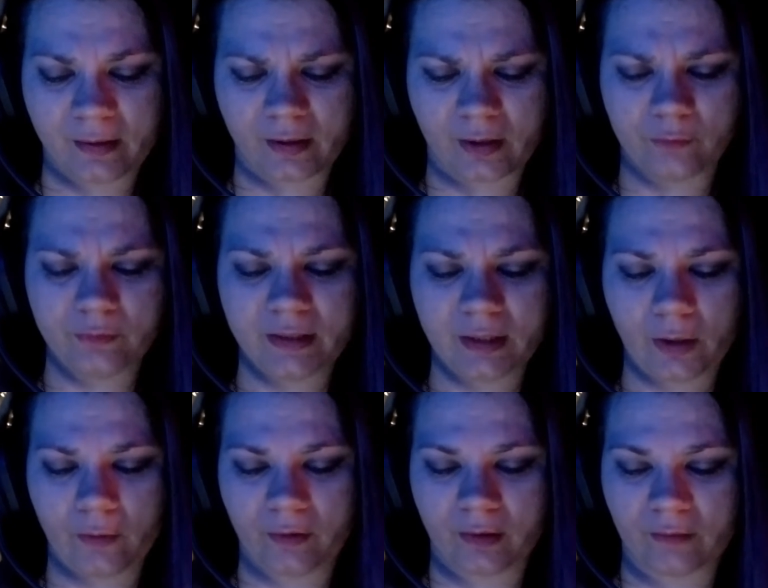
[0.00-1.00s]
Only
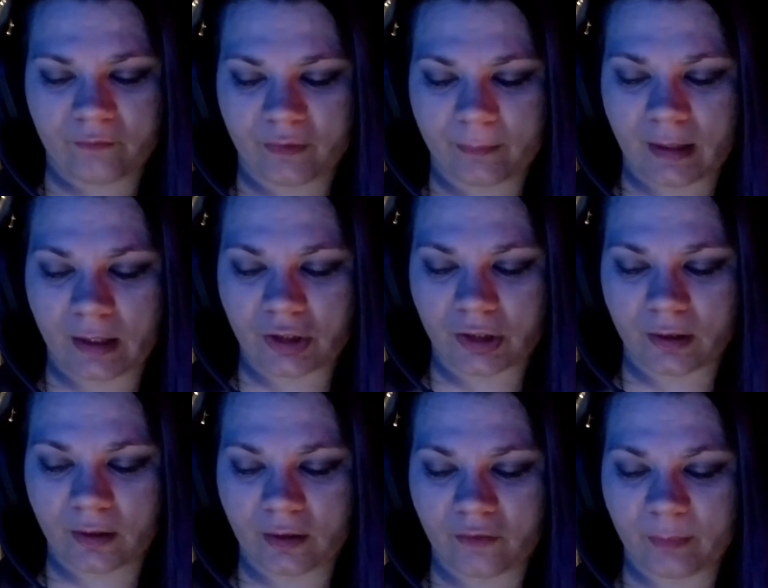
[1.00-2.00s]
coded information
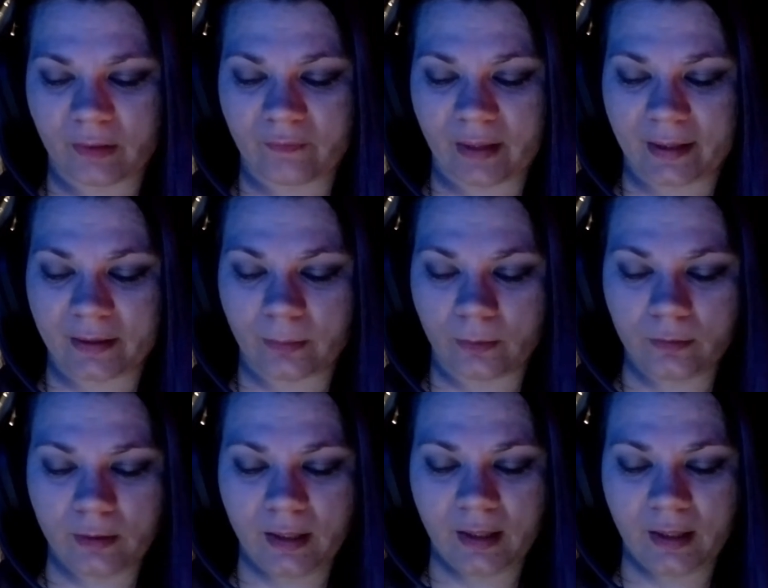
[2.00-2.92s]
could have been valuable,